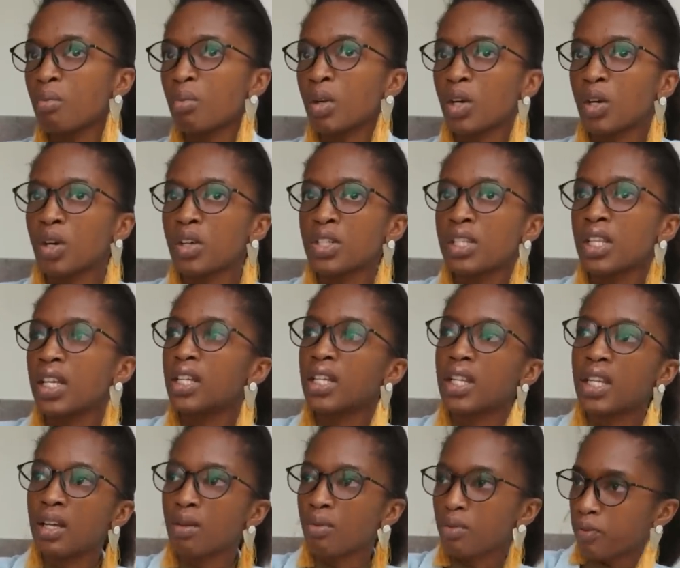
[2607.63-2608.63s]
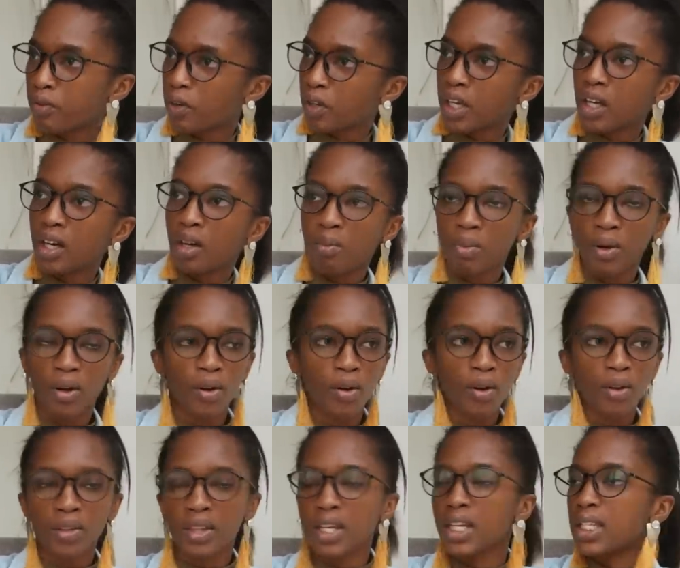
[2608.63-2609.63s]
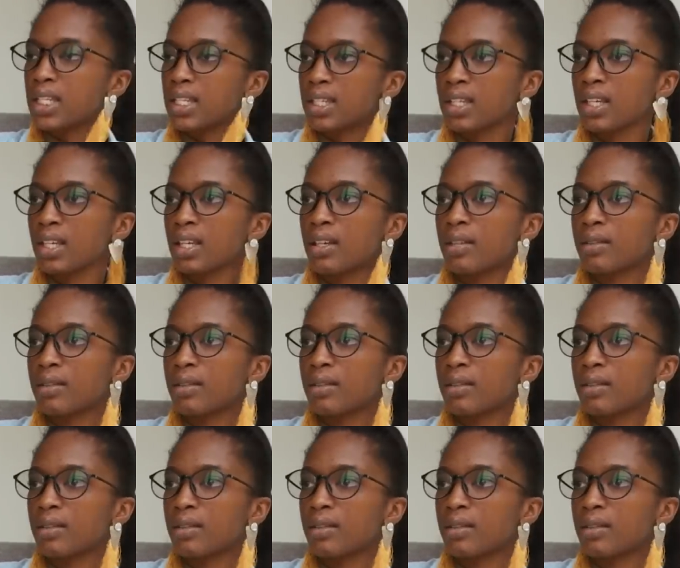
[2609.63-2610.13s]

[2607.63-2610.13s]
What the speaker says: because then they will forget about all this.